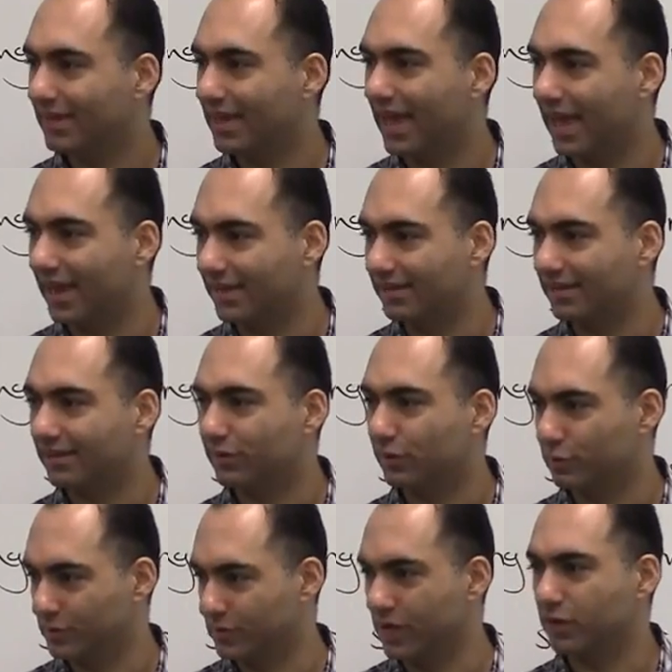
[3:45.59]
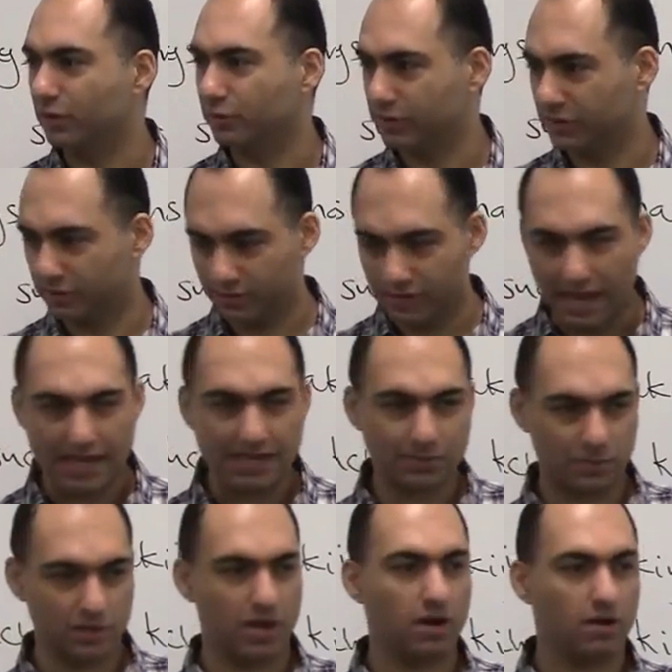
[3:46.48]
and the result was,
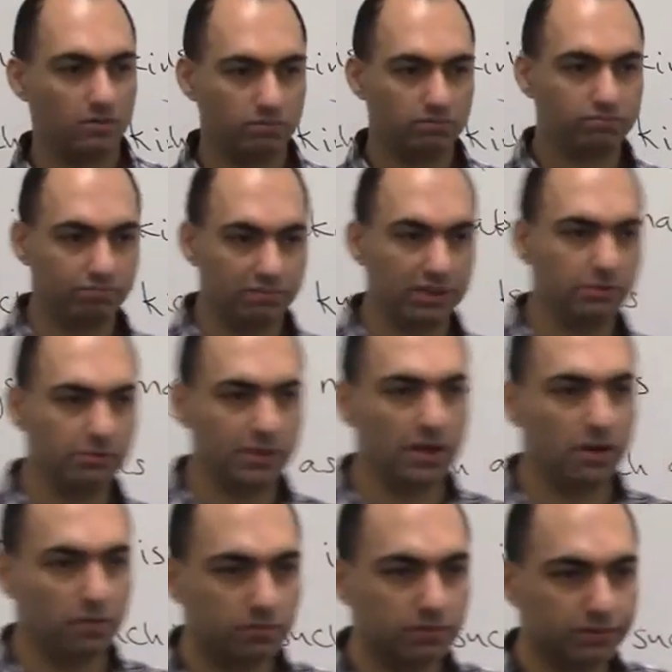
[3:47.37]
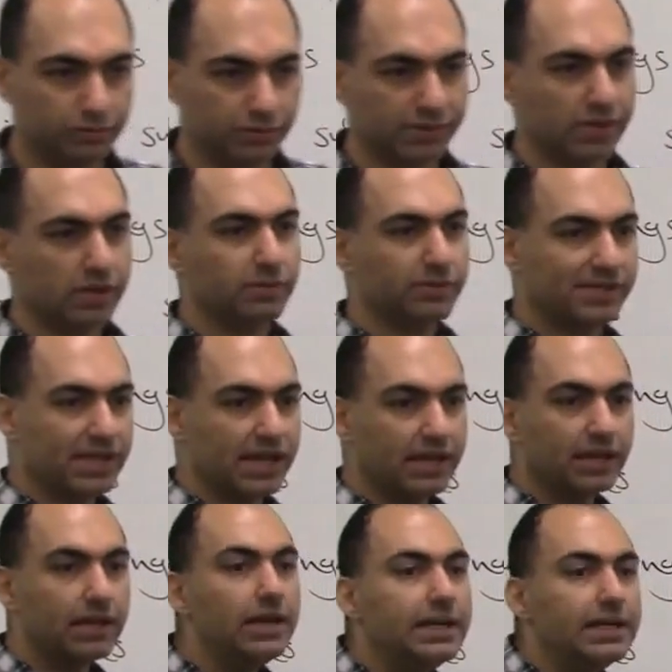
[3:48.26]
as we know, we know what the result was
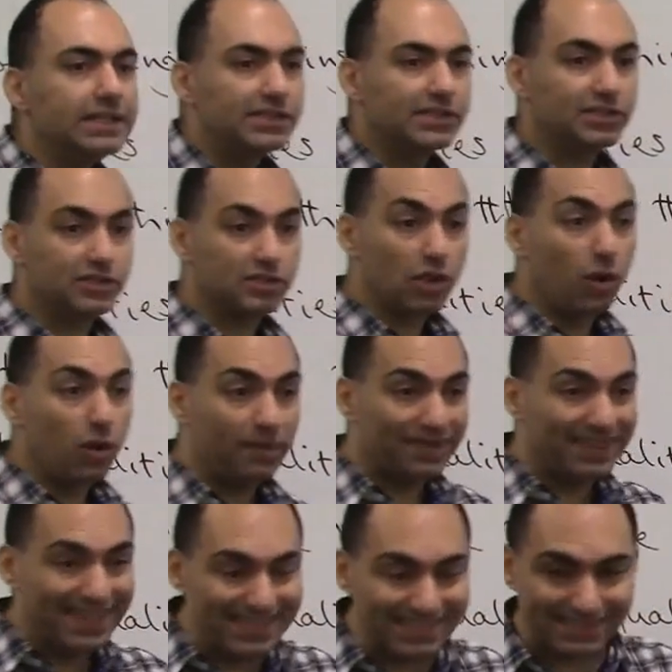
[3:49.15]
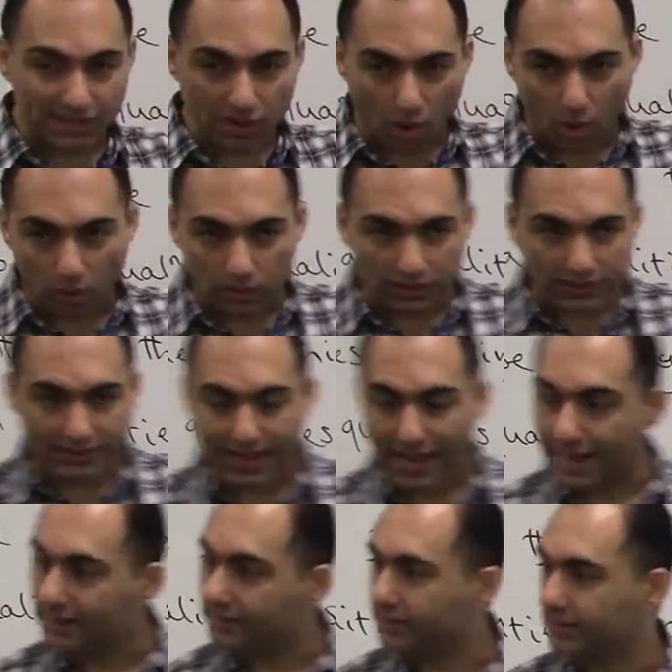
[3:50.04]
like. So this only
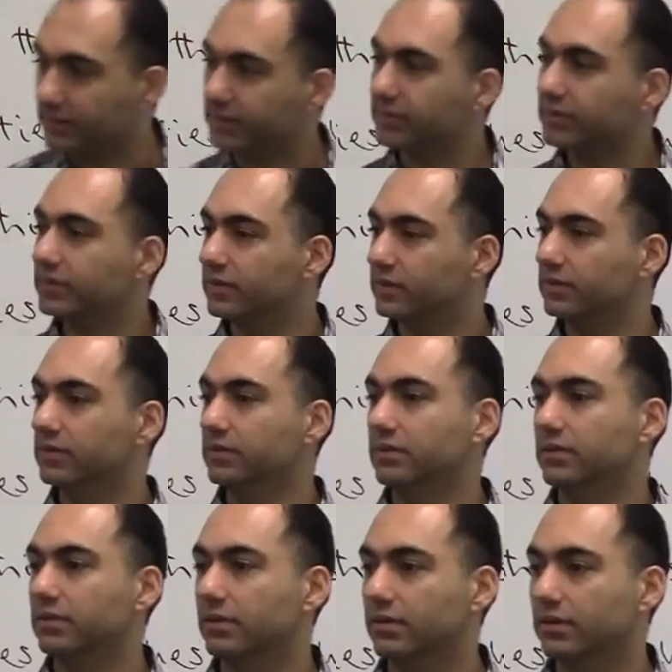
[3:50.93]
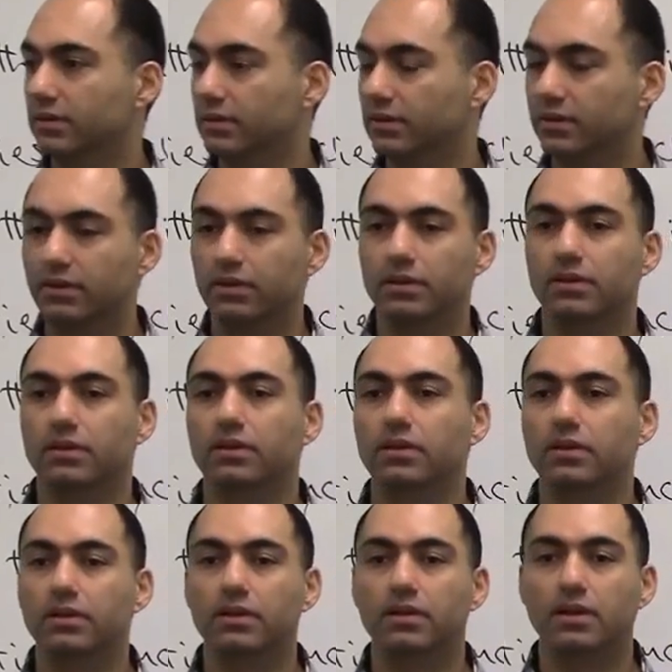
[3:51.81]
tells us
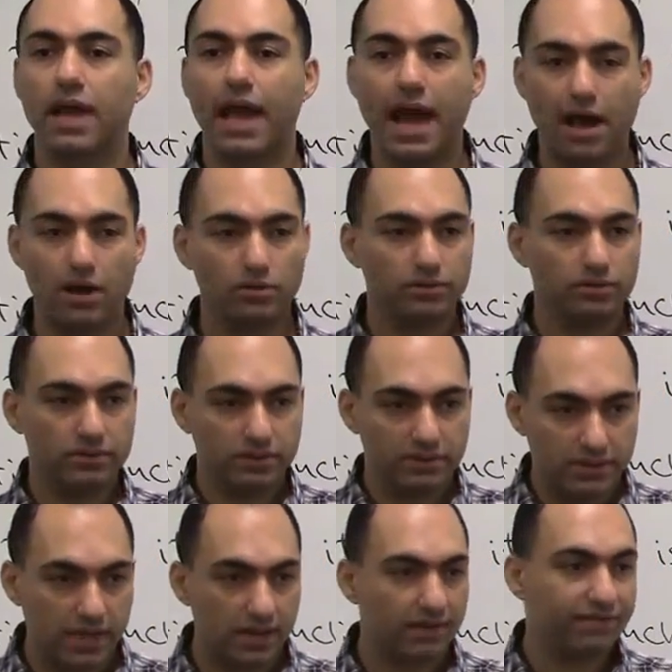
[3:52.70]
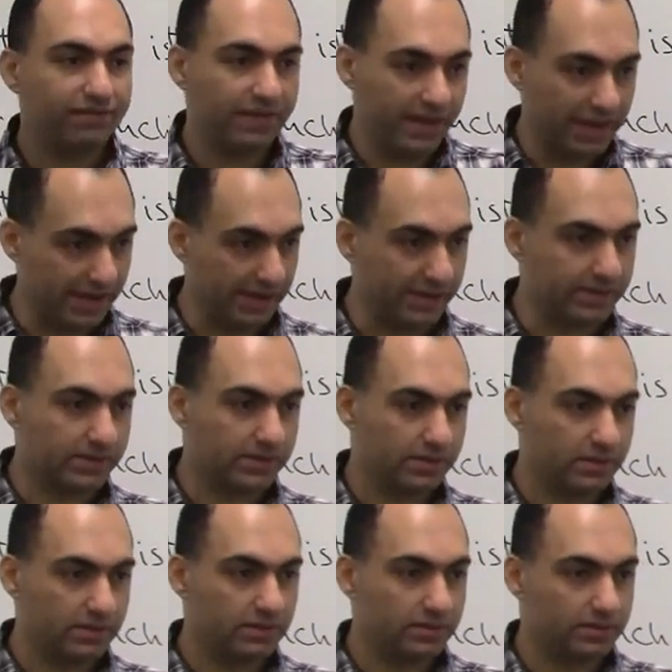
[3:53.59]
how tough it
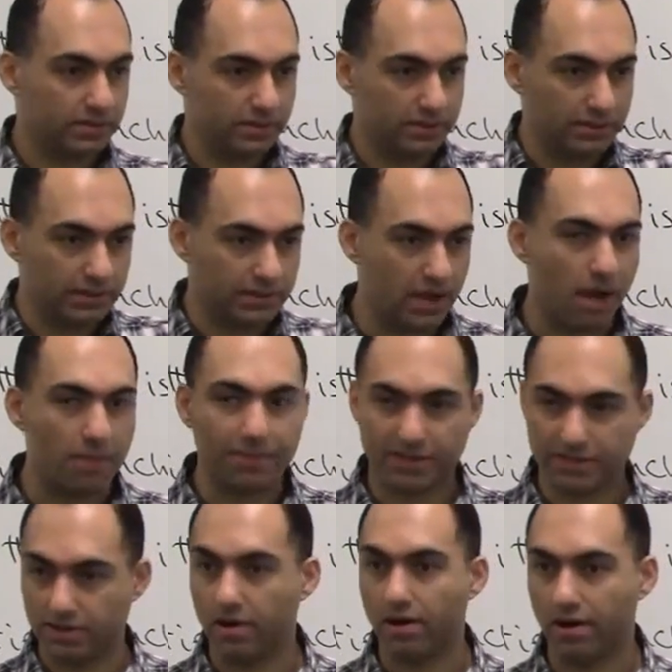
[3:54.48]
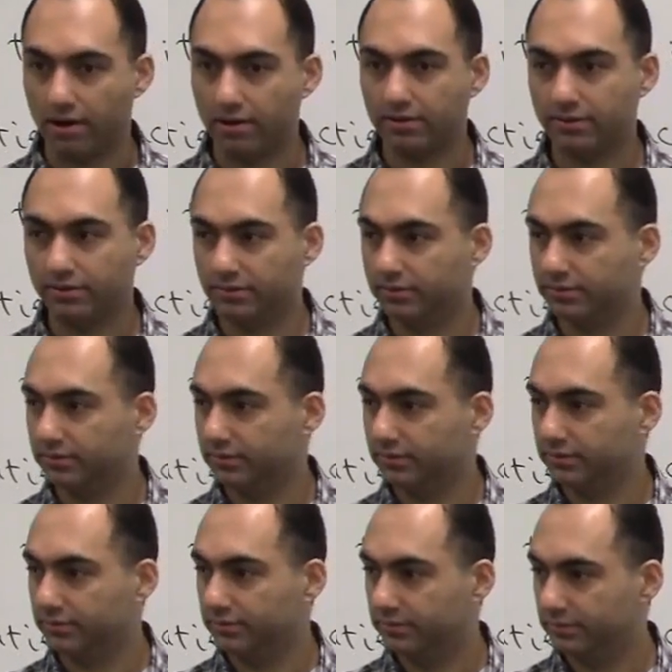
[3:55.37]
is, the topics are.
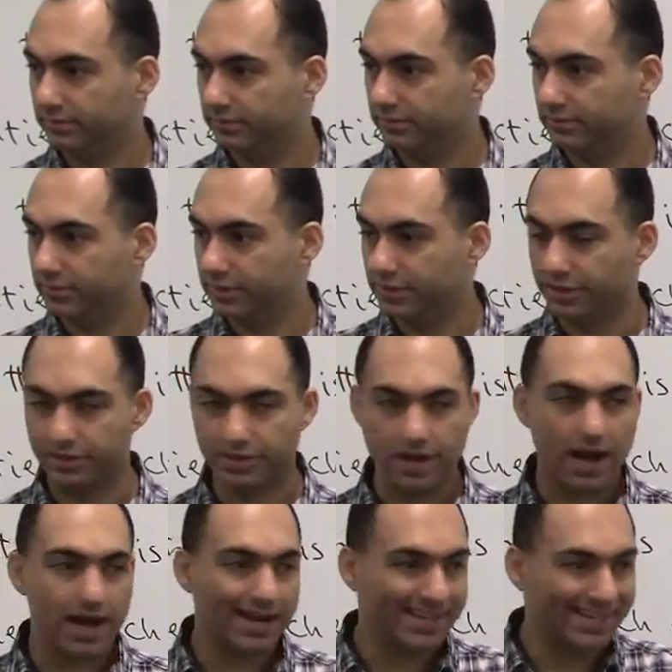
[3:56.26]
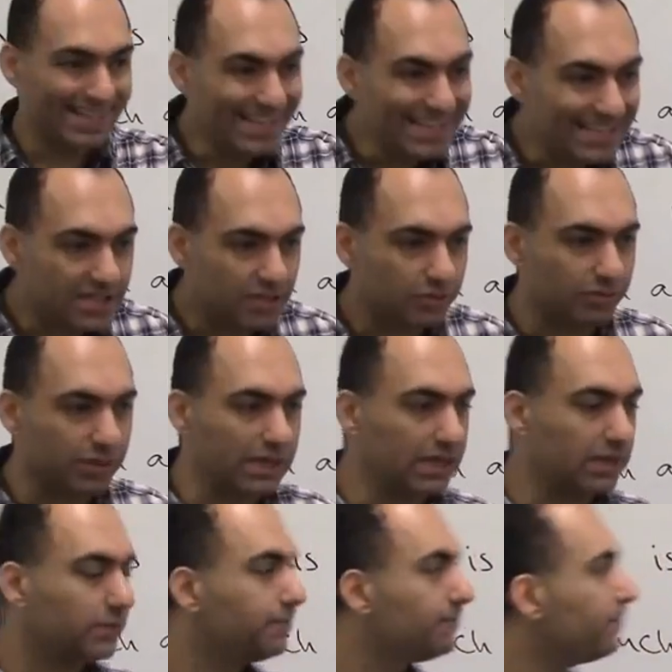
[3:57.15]
They're not an easy
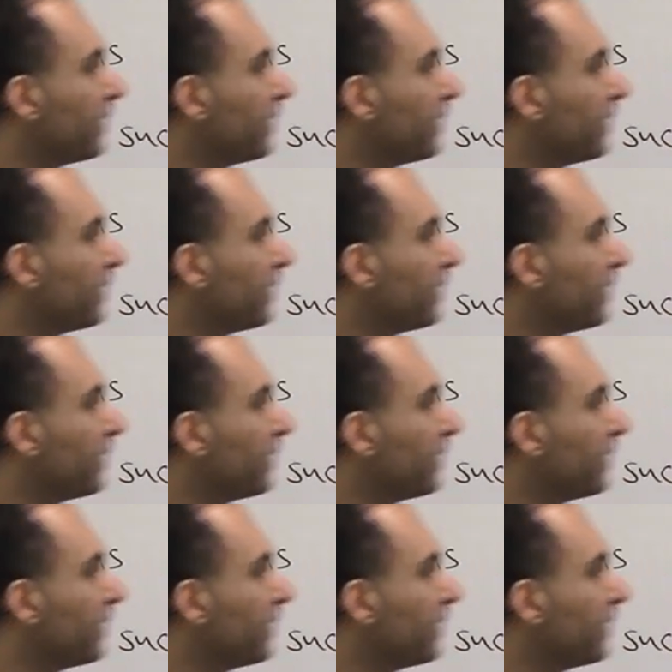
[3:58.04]
read.